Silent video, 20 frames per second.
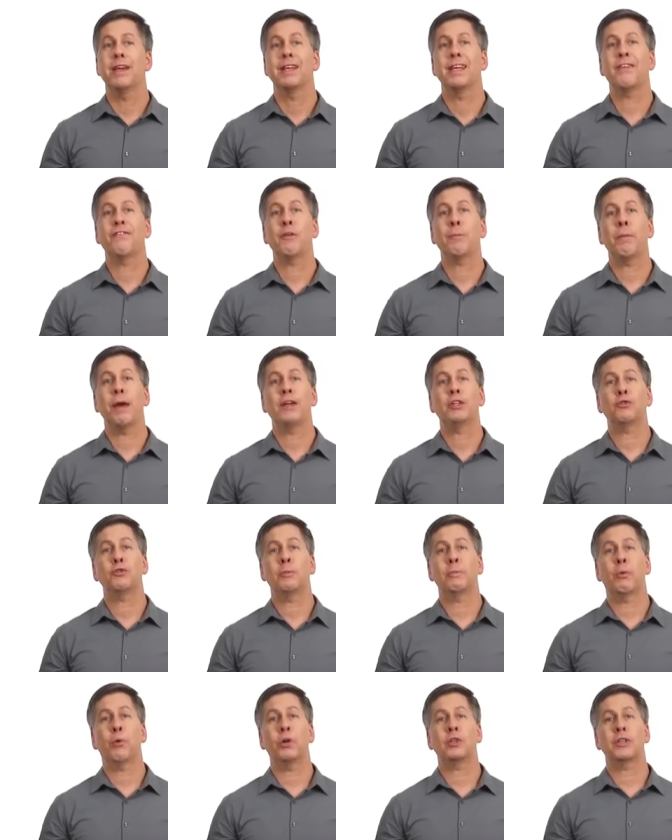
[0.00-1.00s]
If the patient
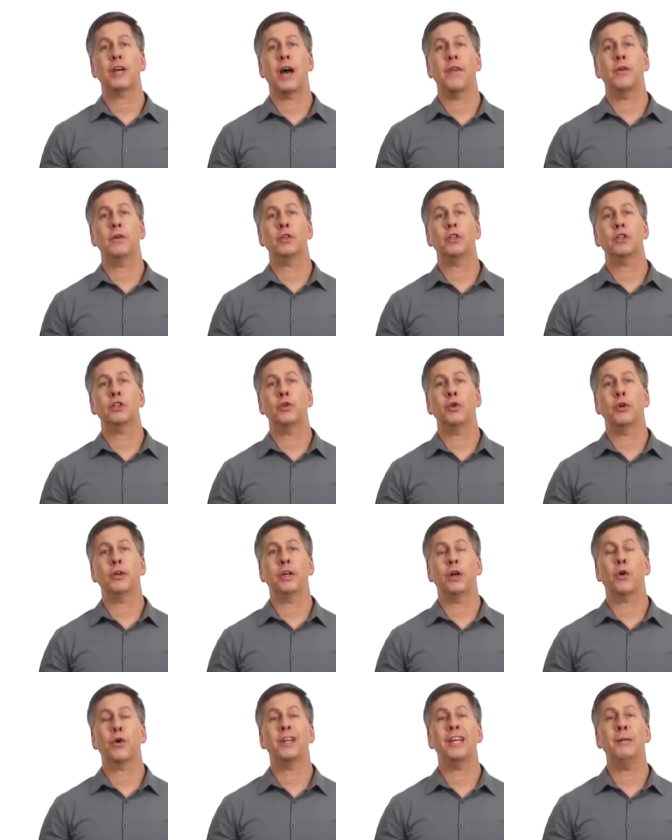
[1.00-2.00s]
reports either
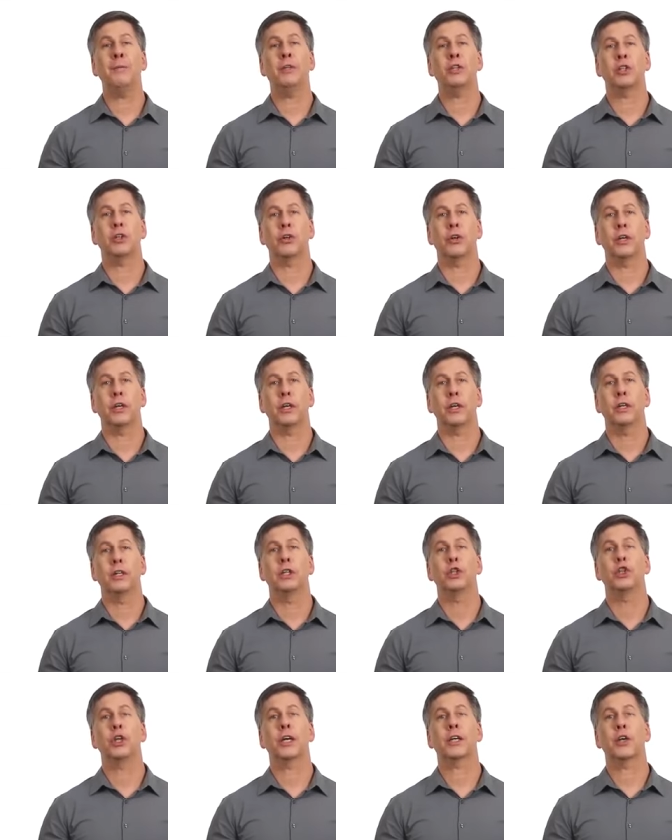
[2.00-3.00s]
dysuria or hematuria,
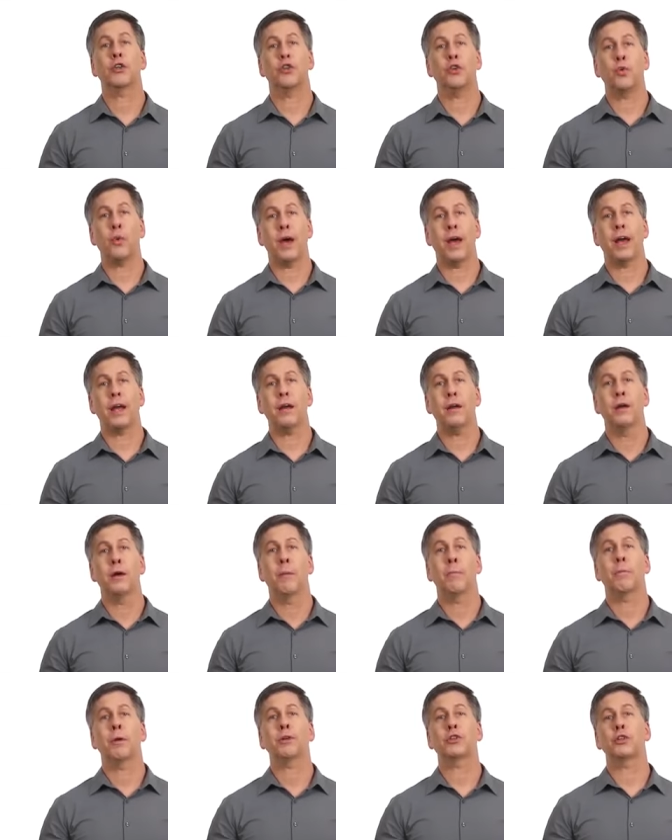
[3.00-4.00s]
check a UA
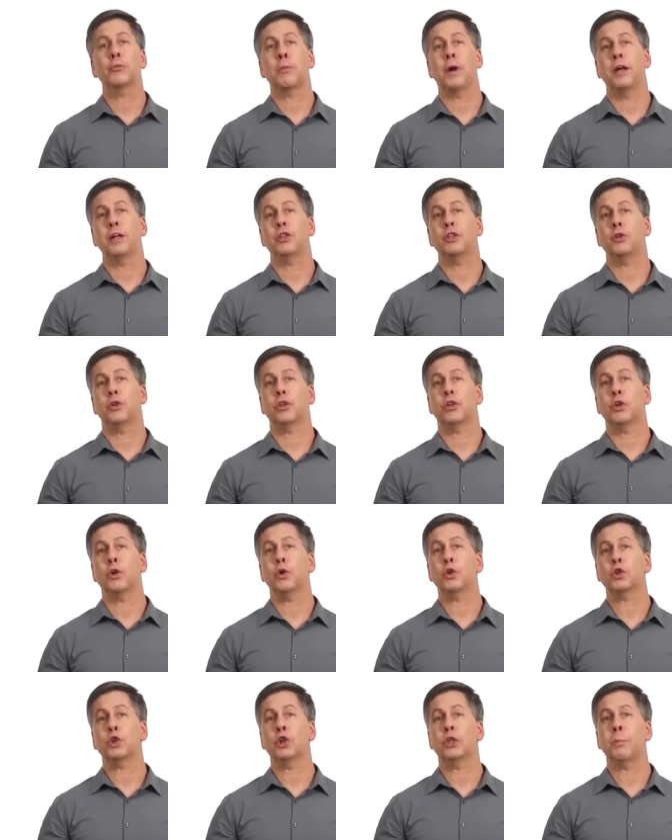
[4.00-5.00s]
plus or minus urine
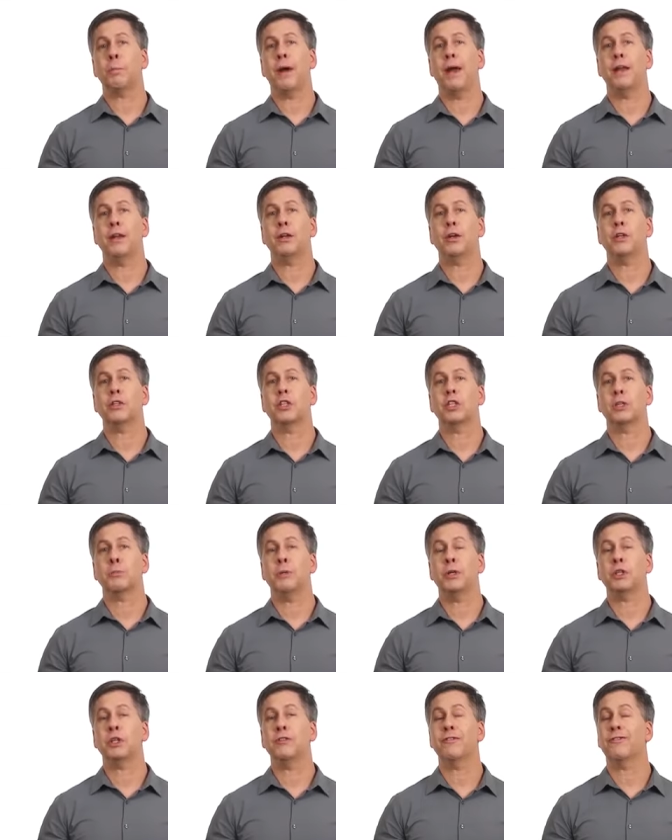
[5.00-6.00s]
culture depending on
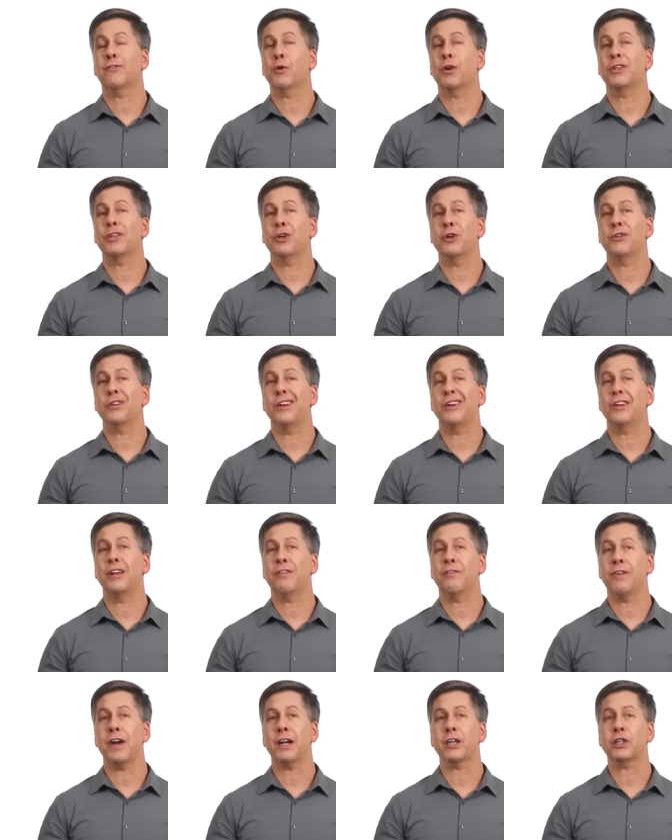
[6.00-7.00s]
suspicion for a urinary
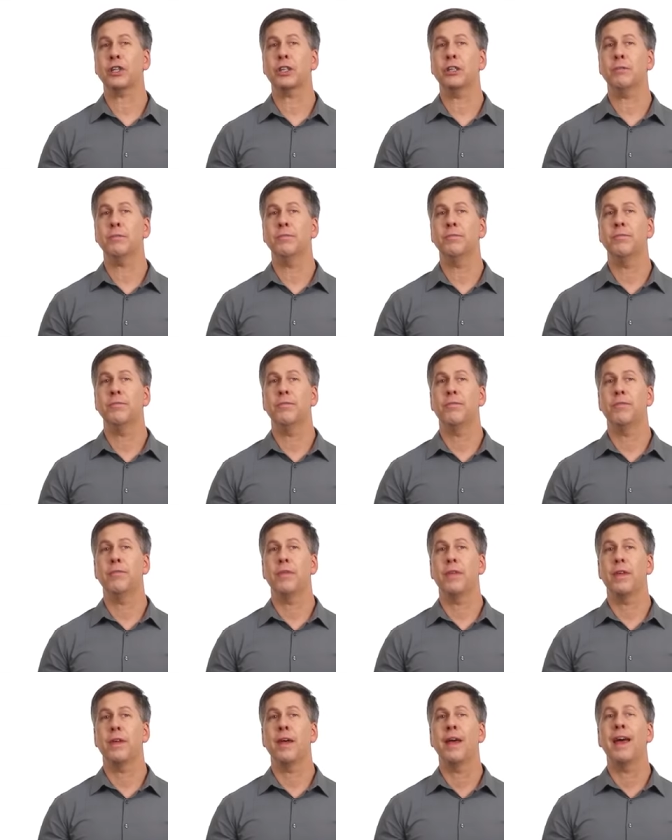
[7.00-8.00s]
infection.
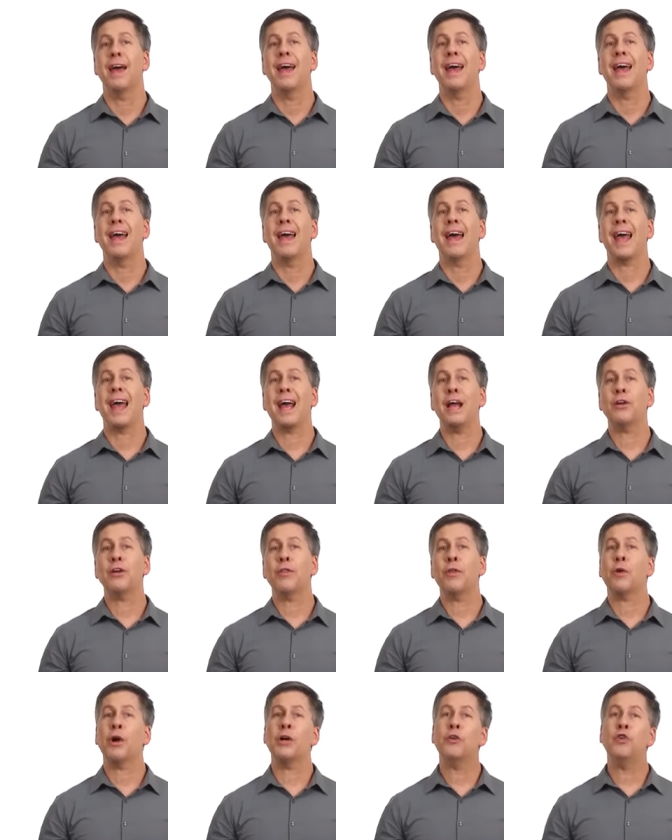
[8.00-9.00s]
And
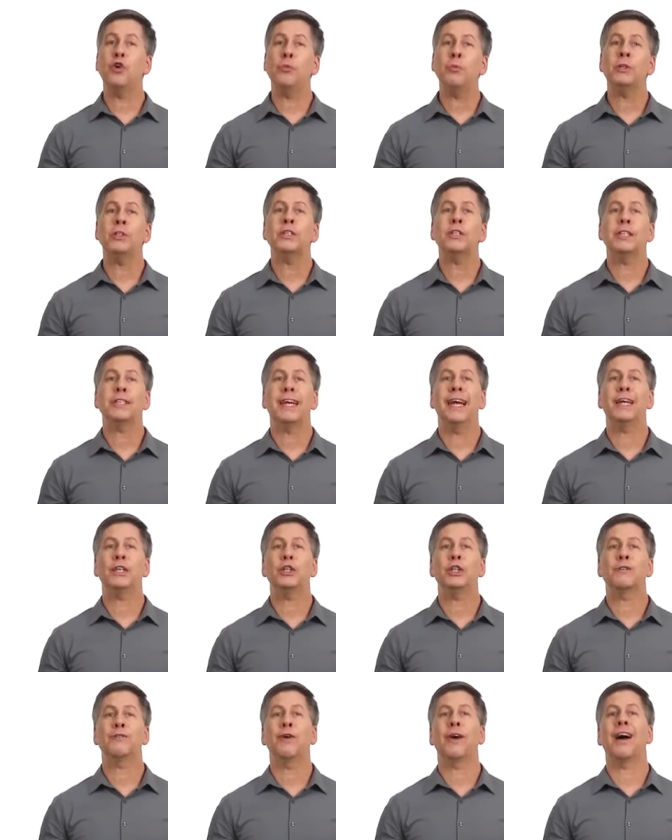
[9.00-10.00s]
there are numerous
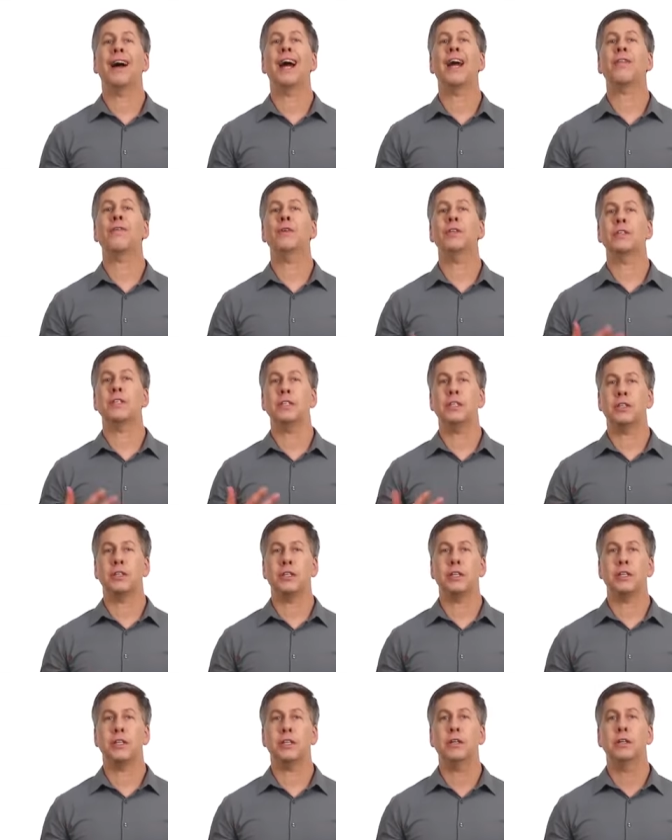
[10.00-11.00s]
indications for either a
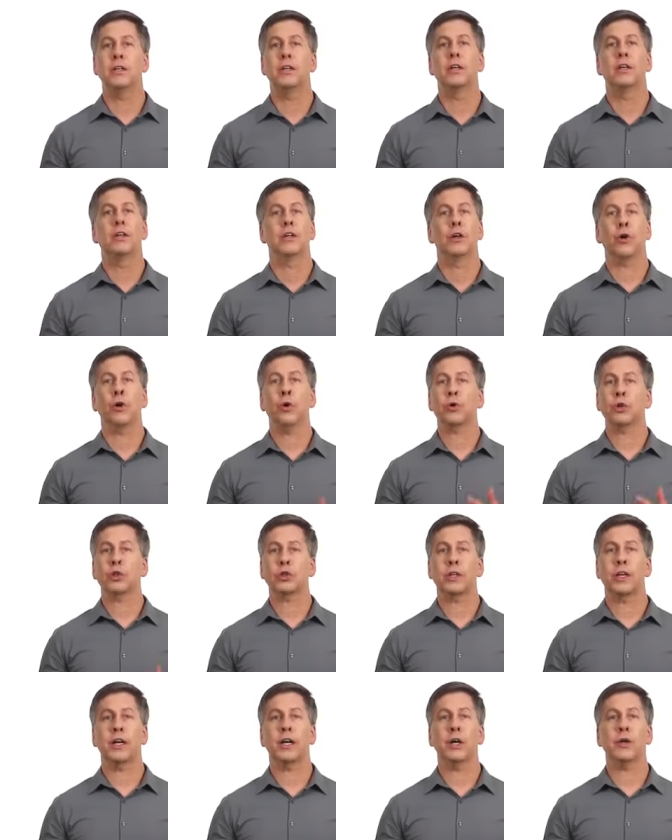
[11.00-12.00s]
CT,
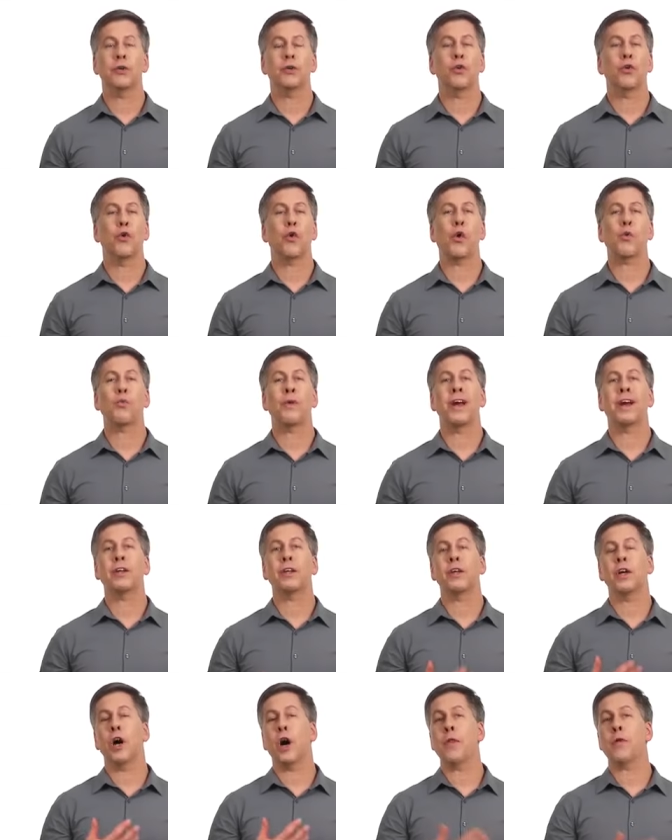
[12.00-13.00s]
ultrasound, or
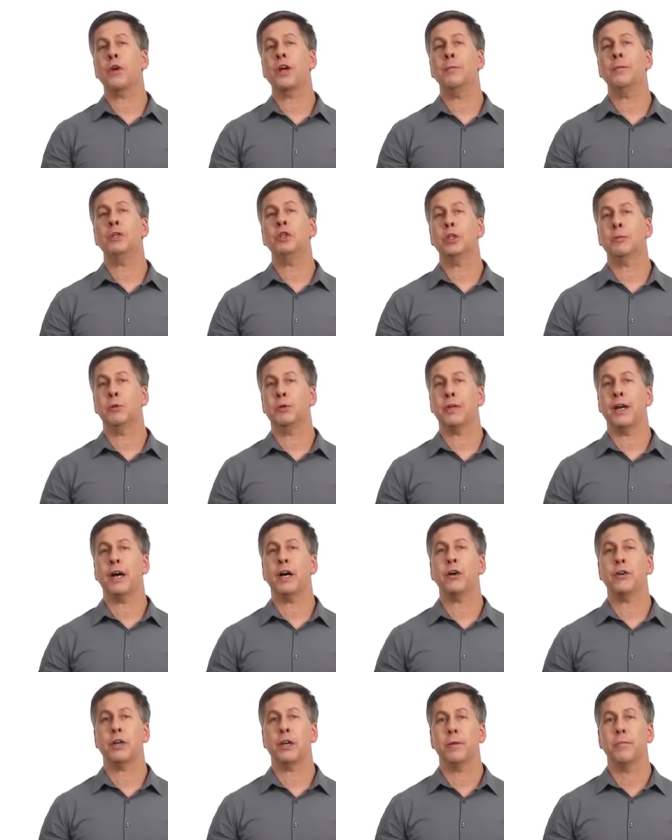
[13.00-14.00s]
rarely other imaging
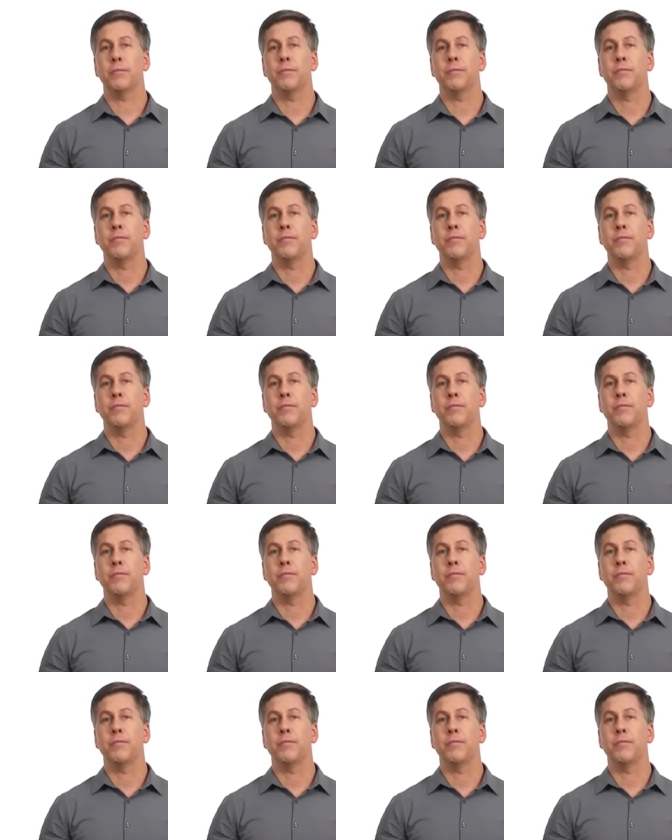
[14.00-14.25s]
modality.